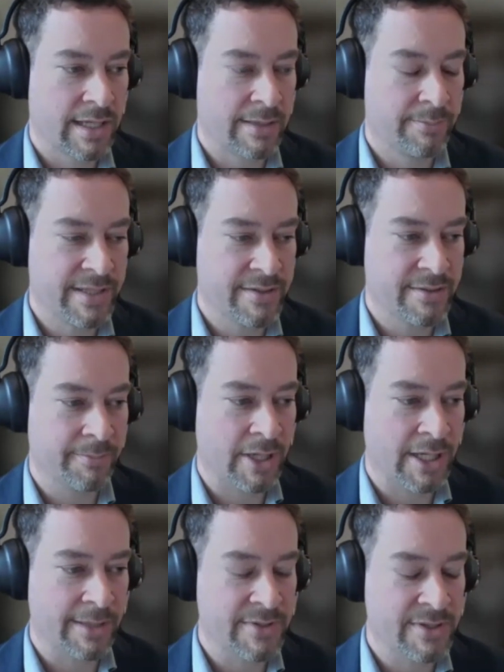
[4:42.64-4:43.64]
pits and
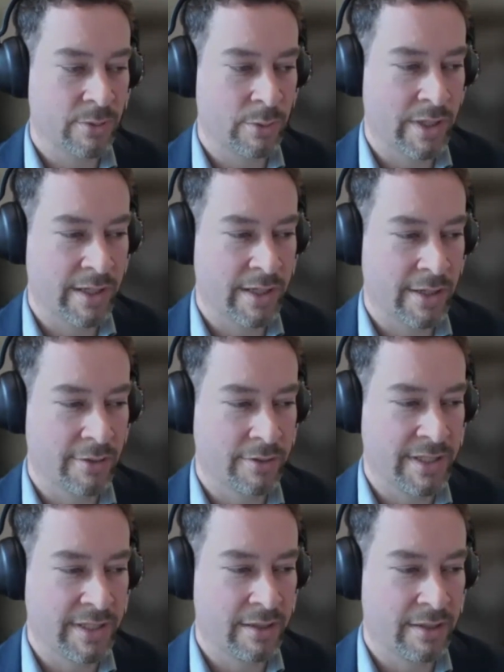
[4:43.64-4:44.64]
pipes to a 1 in
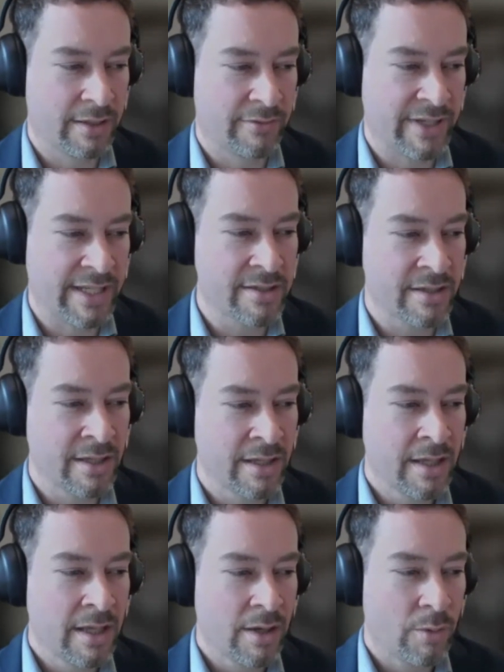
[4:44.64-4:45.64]
100-year event,
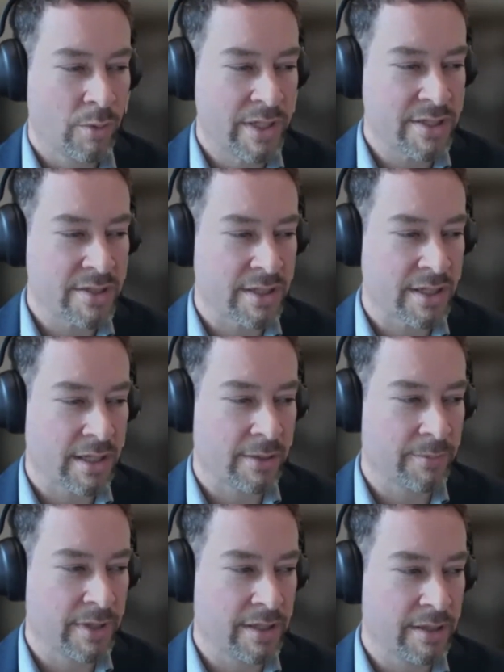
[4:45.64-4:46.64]
which
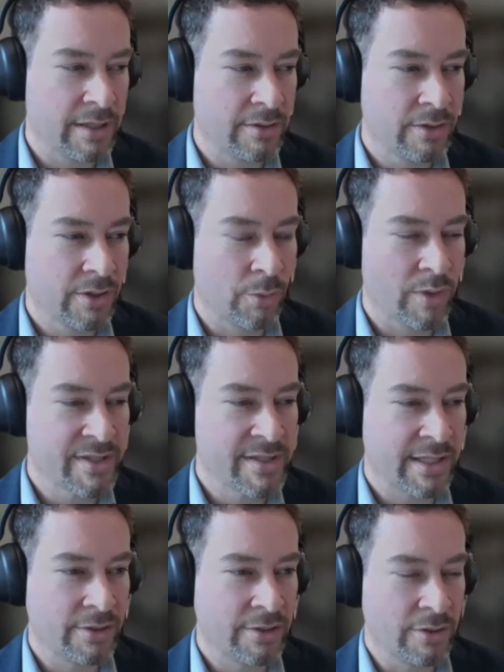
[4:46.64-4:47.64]
once
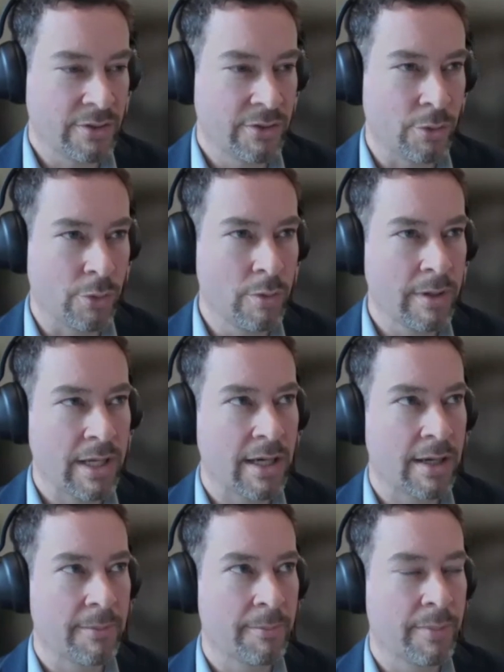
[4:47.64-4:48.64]
again you can do,
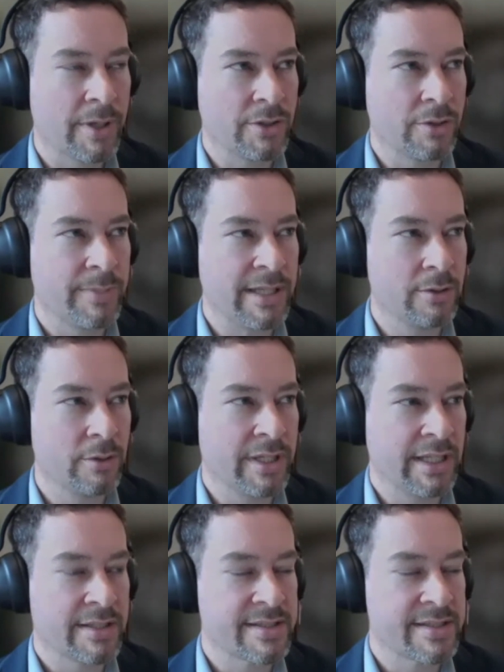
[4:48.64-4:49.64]
but you'd be
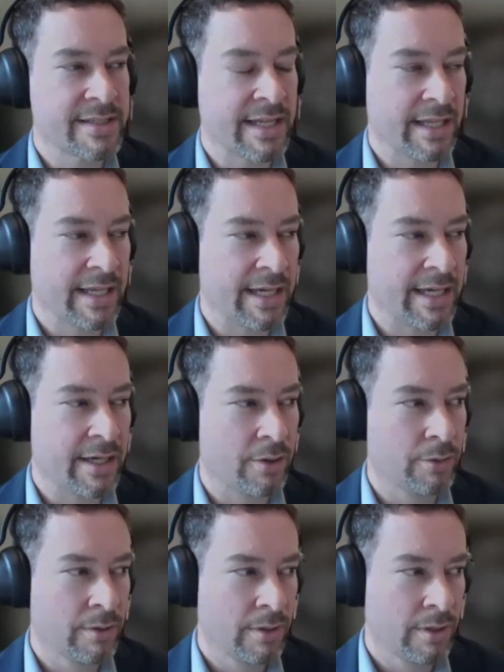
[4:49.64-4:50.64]
looking at, say,
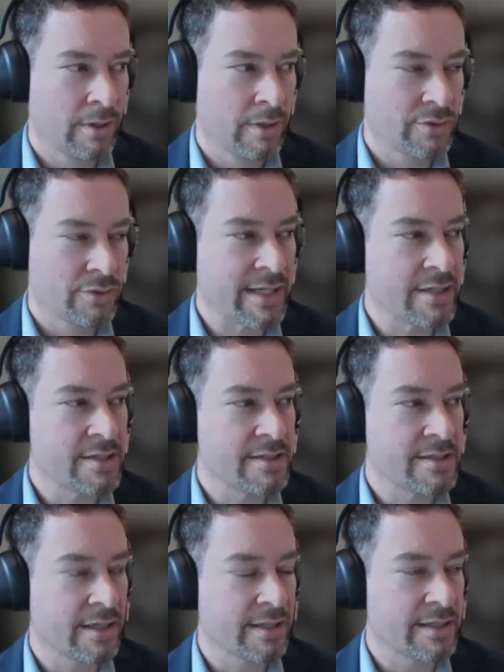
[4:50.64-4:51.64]
how drainage is
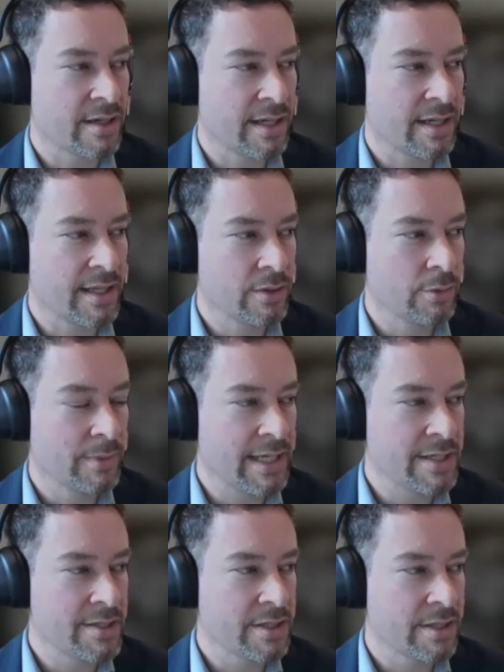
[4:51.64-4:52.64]
done in Thailand or
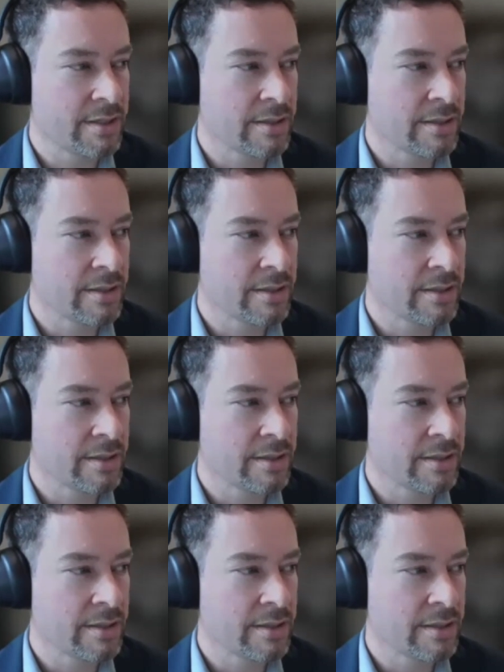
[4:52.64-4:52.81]
Malaysia